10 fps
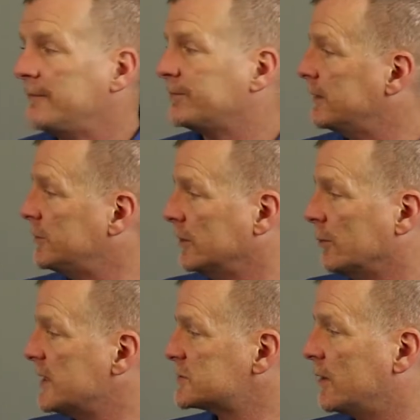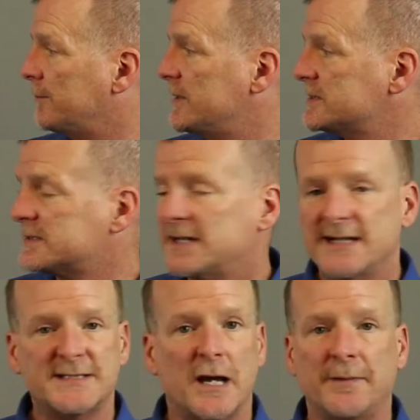If you're in a restaurant business,
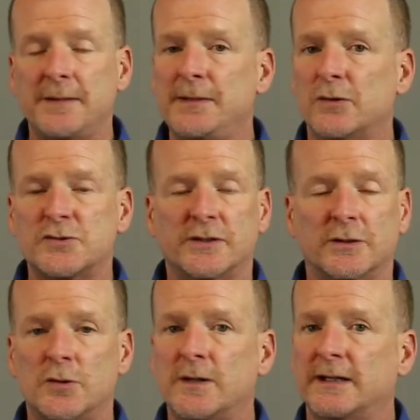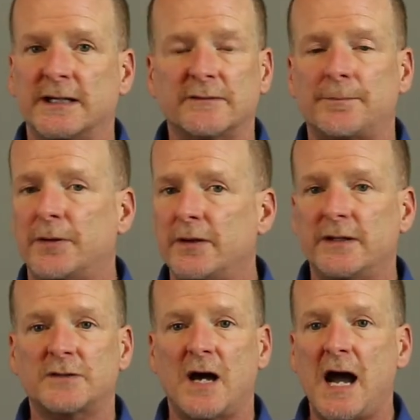it's how many meals you can cook in a given period
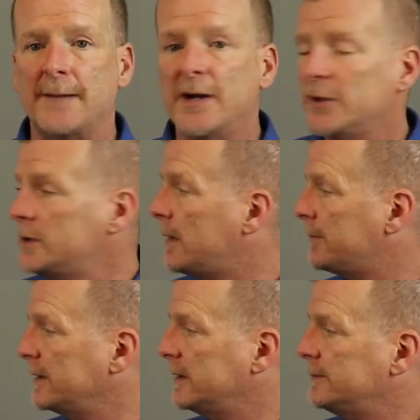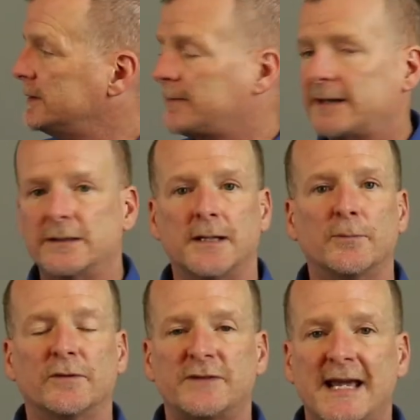of time. You might be limited by the
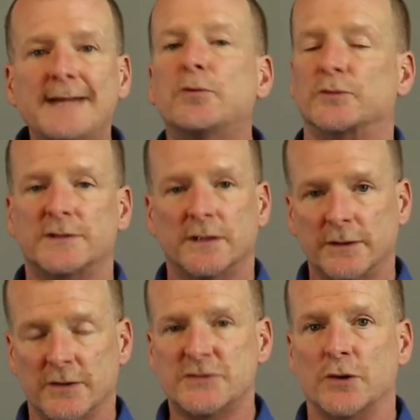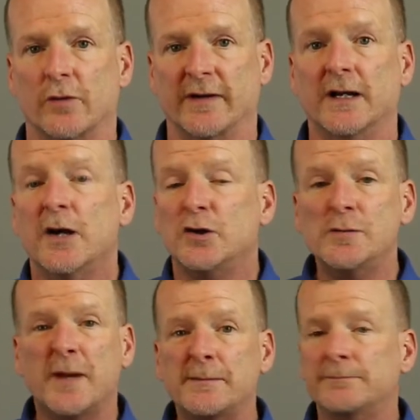number of tables you're serving. You
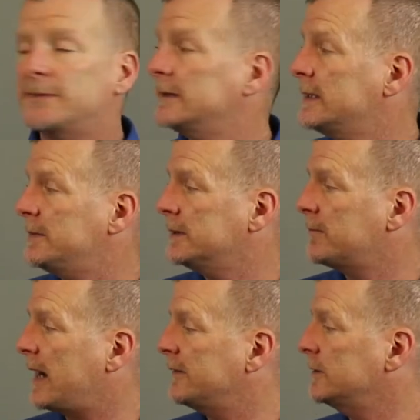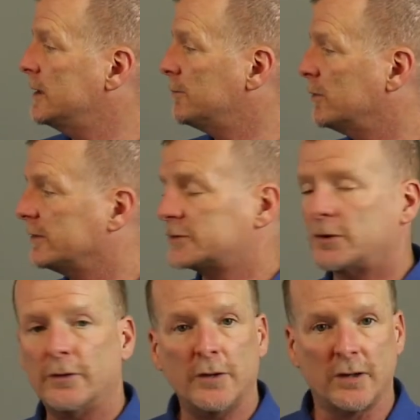might be limited by the number of the
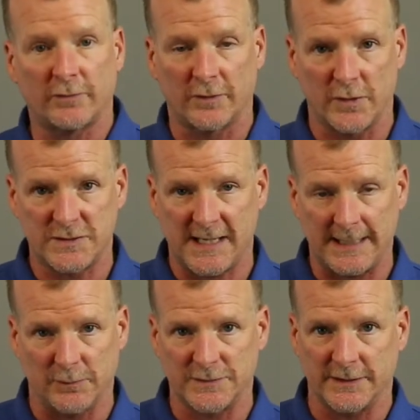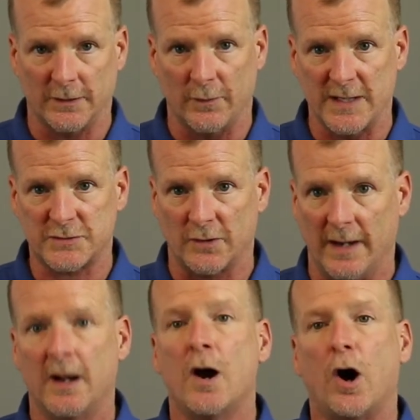turnover of those tables in your
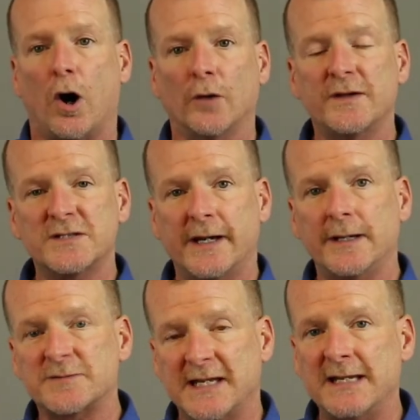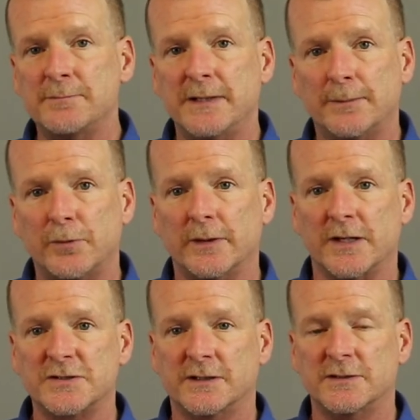restaurant. All these items can be a
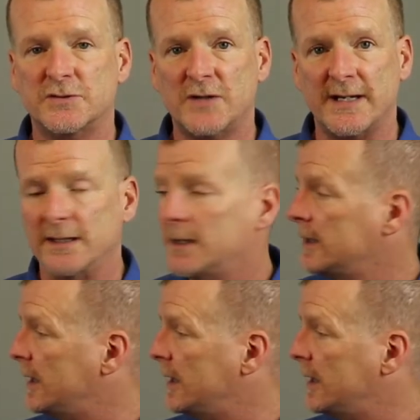production constraint.